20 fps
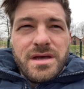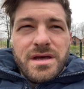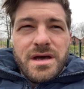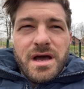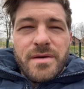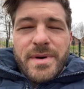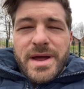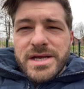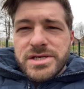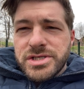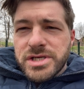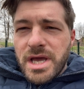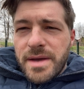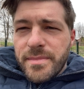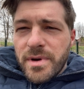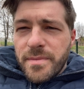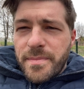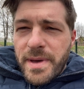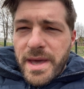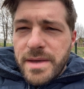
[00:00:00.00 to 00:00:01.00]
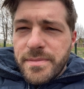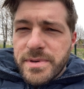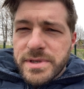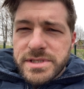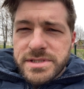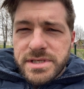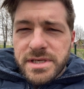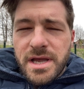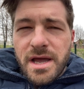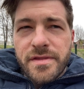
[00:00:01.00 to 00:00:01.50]
managed to get my
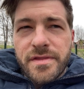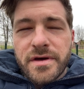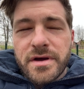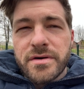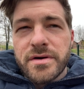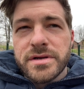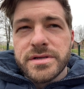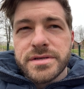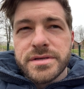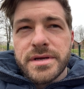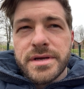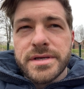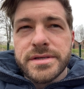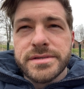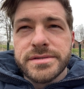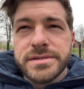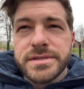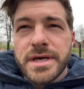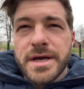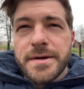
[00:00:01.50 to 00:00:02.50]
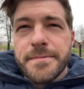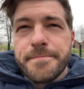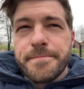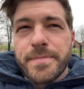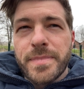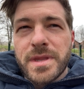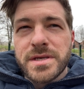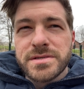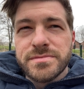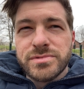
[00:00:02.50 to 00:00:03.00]
papers together and
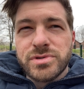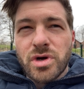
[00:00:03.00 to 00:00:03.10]
some